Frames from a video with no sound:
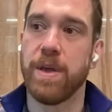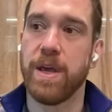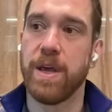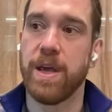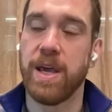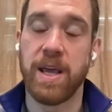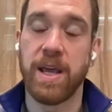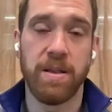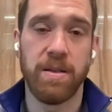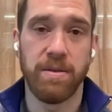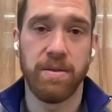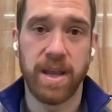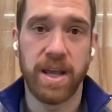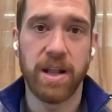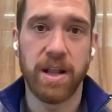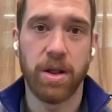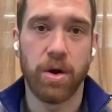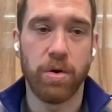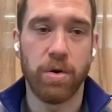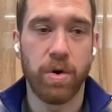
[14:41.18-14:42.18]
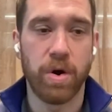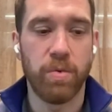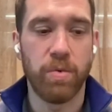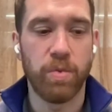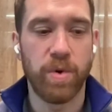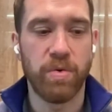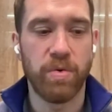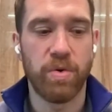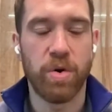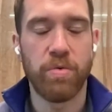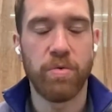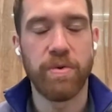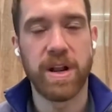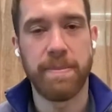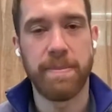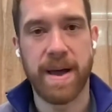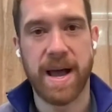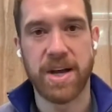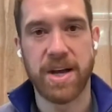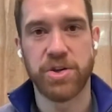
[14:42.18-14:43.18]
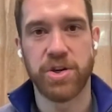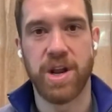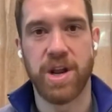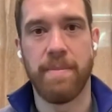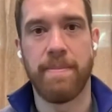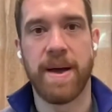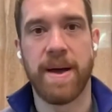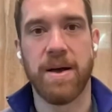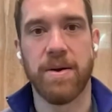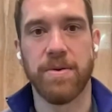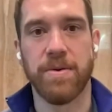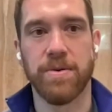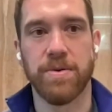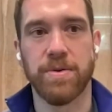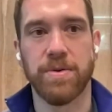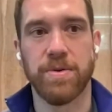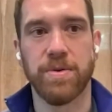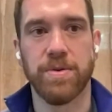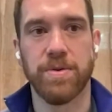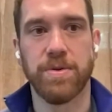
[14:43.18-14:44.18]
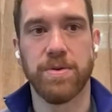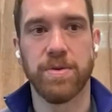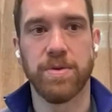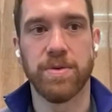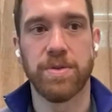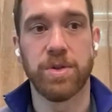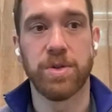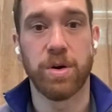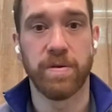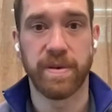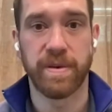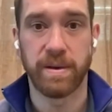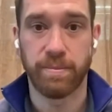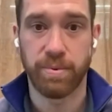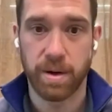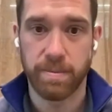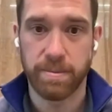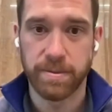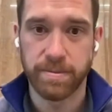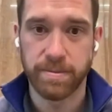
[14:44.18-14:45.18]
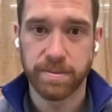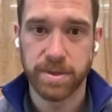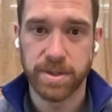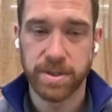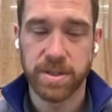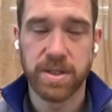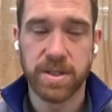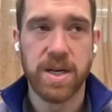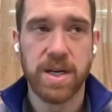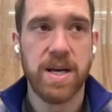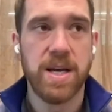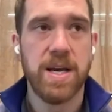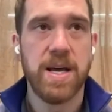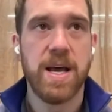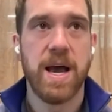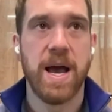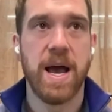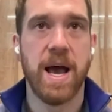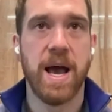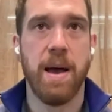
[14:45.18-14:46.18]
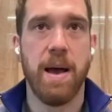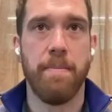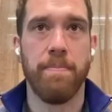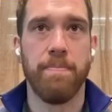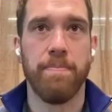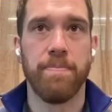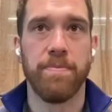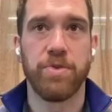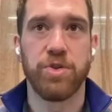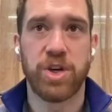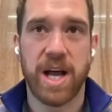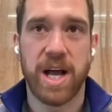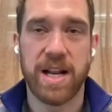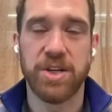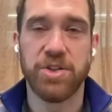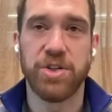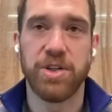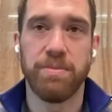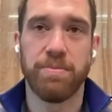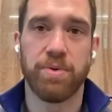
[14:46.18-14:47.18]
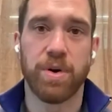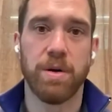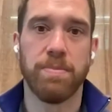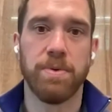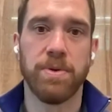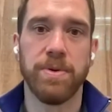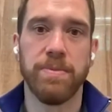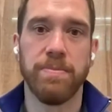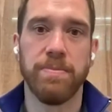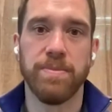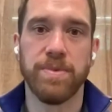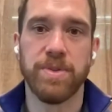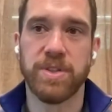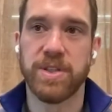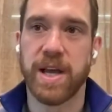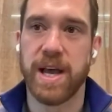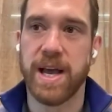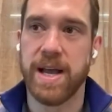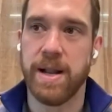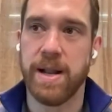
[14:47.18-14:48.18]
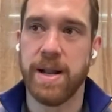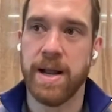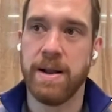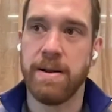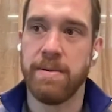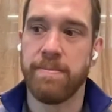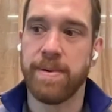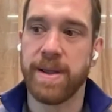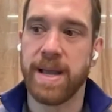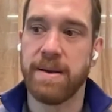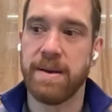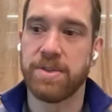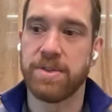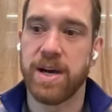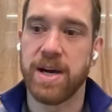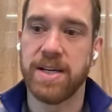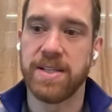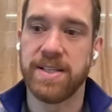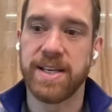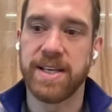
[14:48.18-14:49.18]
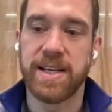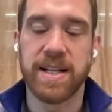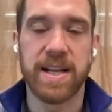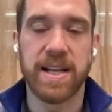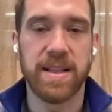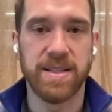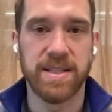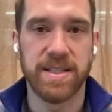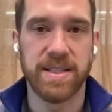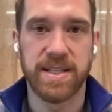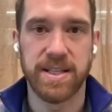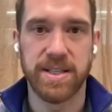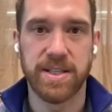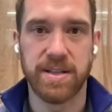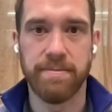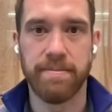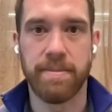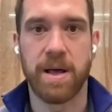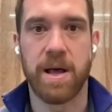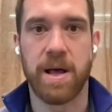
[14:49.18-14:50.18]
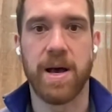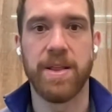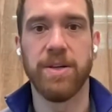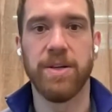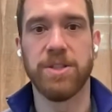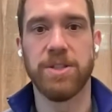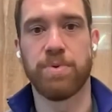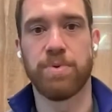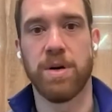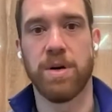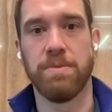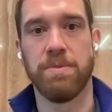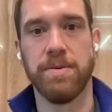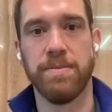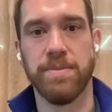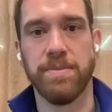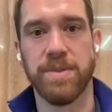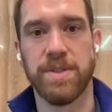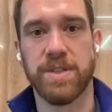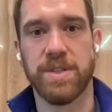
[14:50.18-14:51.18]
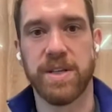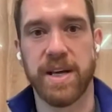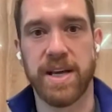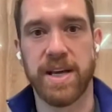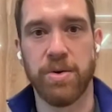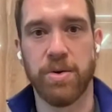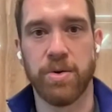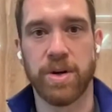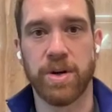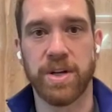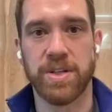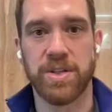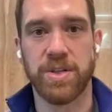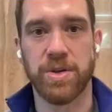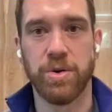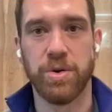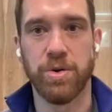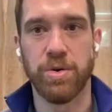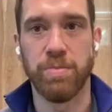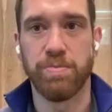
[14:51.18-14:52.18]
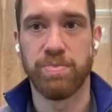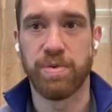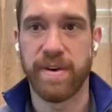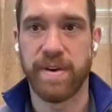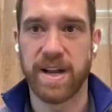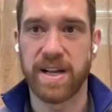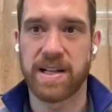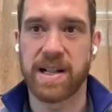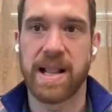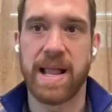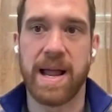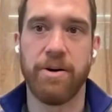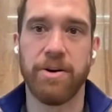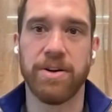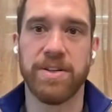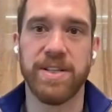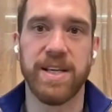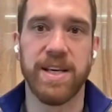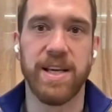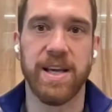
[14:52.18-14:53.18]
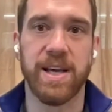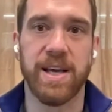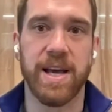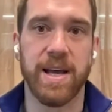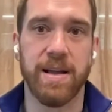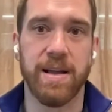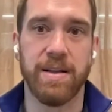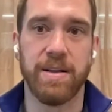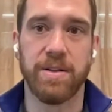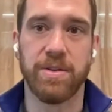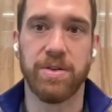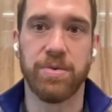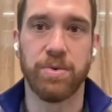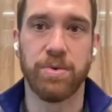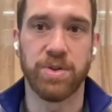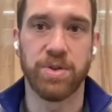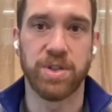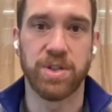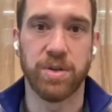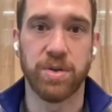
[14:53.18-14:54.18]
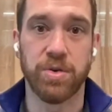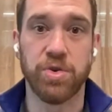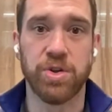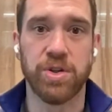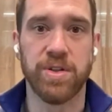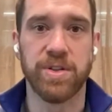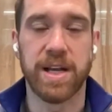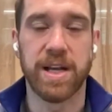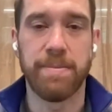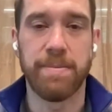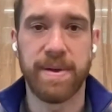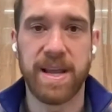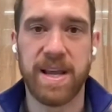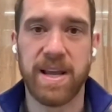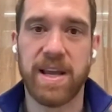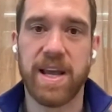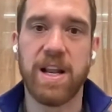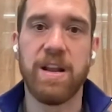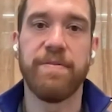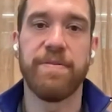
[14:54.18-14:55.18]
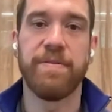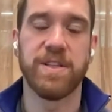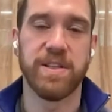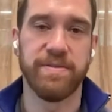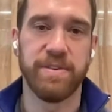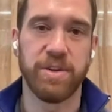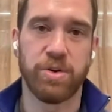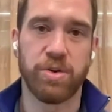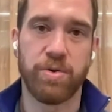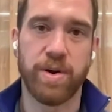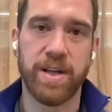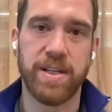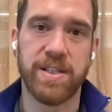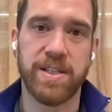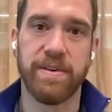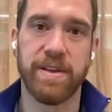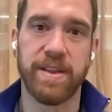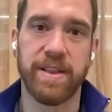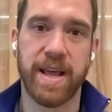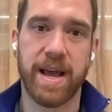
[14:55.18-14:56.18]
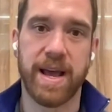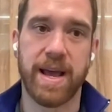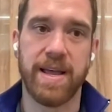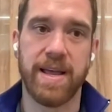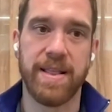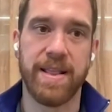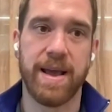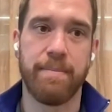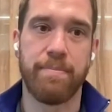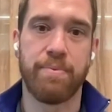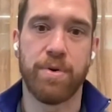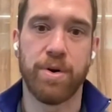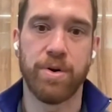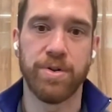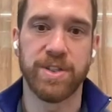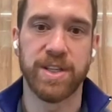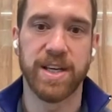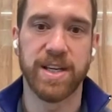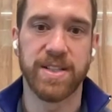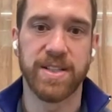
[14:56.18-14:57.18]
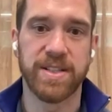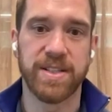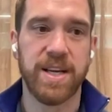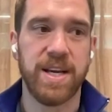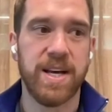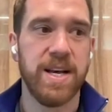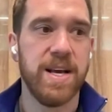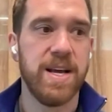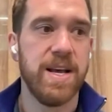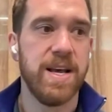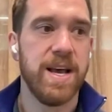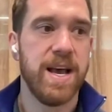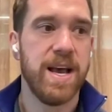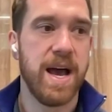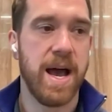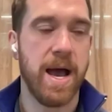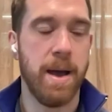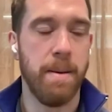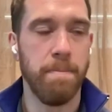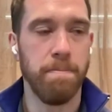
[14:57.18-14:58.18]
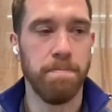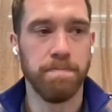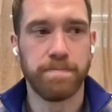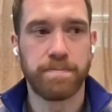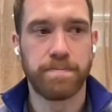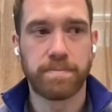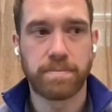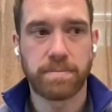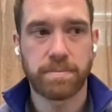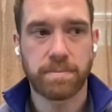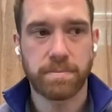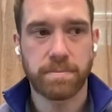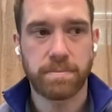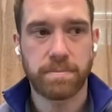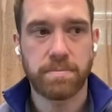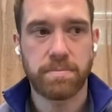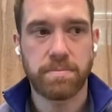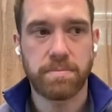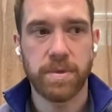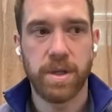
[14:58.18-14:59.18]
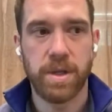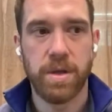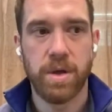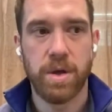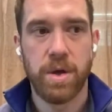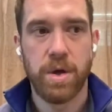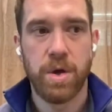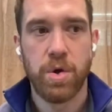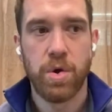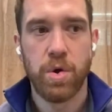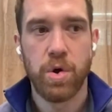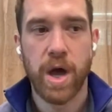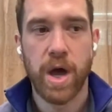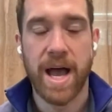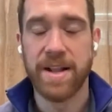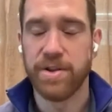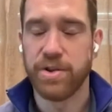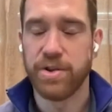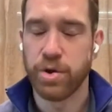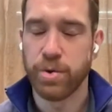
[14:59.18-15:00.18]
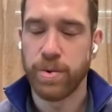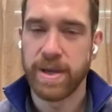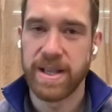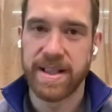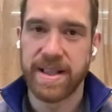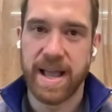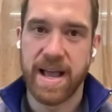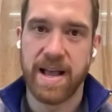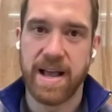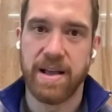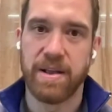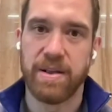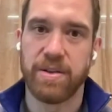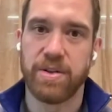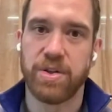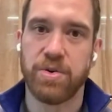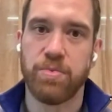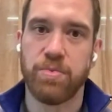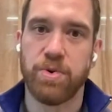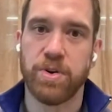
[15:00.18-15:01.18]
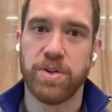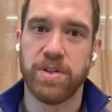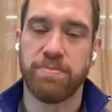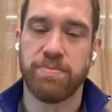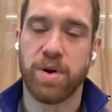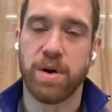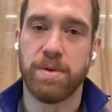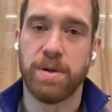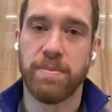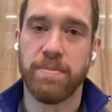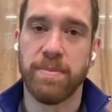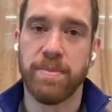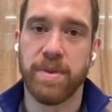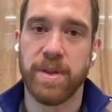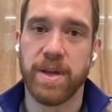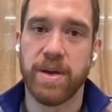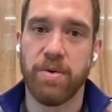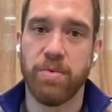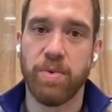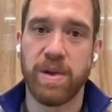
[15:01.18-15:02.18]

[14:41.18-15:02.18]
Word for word: in Ne-Lo, uh, we're all really passionate about solving problems, mm-hmm. um, challenging problems, and, and, being able to articulate the system behind those problems in order to provide clarity uh, towards solutions, and being innovative and creative in that in that process, um, and doing that towards a problem that